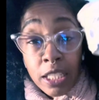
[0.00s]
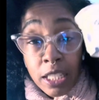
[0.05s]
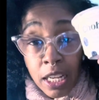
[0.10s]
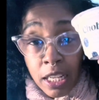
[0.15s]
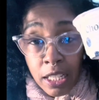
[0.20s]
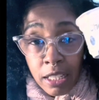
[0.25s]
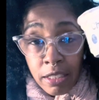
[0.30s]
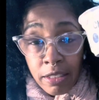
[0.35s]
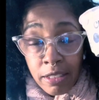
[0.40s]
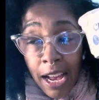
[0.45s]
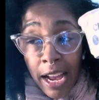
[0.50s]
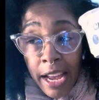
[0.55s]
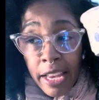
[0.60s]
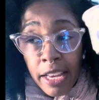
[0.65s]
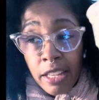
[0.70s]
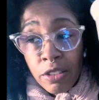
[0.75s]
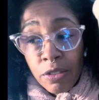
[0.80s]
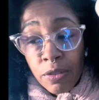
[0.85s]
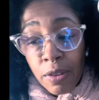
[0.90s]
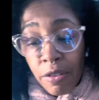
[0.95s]
in your
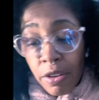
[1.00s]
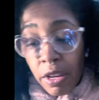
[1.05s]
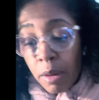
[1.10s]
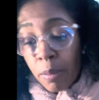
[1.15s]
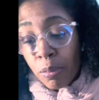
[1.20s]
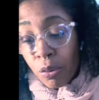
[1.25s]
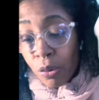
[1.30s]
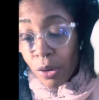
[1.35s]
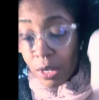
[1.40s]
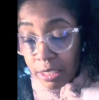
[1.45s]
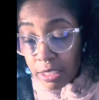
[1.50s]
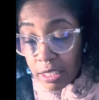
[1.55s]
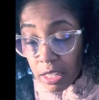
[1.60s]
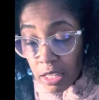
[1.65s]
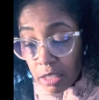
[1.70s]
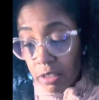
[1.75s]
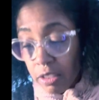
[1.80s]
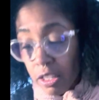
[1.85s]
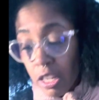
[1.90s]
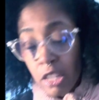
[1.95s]
diet is very
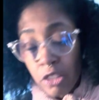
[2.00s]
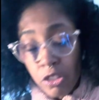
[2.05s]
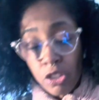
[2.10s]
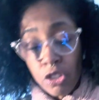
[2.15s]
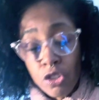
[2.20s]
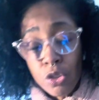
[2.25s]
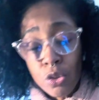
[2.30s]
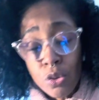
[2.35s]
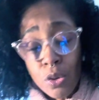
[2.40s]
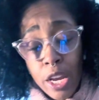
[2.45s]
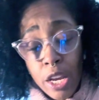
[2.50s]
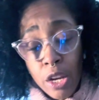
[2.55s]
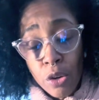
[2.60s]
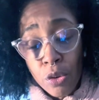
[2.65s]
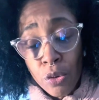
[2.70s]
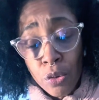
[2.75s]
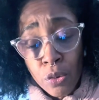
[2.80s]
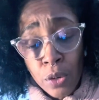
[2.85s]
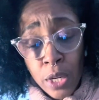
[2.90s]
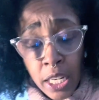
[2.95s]
important to do, and
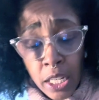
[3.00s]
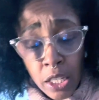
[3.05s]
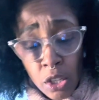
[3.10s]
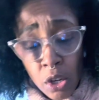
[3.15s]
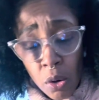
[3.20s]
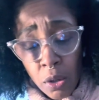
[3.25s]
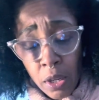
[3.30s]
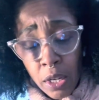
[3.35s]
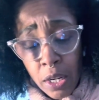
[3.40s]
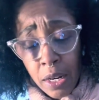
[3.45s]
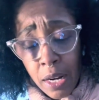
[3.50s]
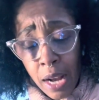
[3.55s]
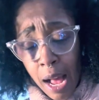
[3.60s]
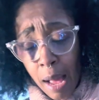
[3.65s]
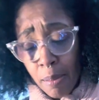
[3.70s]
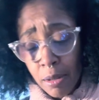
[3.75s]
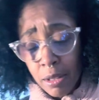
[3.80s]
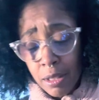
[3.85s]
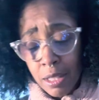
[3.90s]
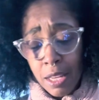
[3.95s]
Greek yogurt, I
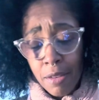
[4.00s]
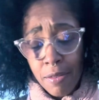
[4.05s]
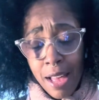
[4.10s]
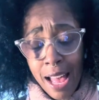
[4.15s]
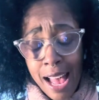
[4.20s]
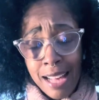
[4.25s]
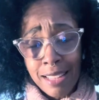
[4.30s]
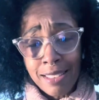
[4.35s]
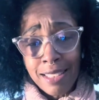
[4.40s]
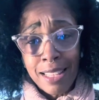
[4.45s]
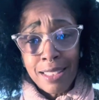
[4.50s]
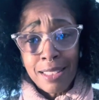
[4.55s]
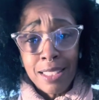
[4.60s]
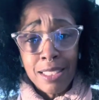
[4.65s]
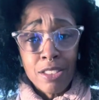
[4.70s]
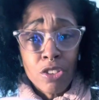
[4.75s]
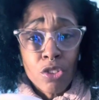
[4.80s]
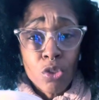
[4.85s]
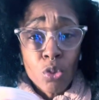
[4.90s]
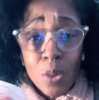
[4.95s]
believe, has at
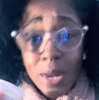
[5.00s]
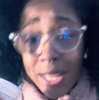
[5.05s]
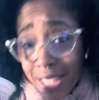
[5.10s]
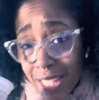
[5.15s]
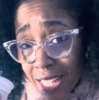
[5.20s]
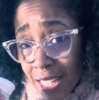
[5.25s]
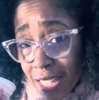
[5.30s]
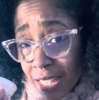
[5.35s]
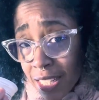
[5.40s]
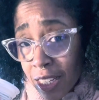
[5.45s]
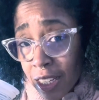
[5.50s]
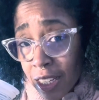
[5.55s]
least 20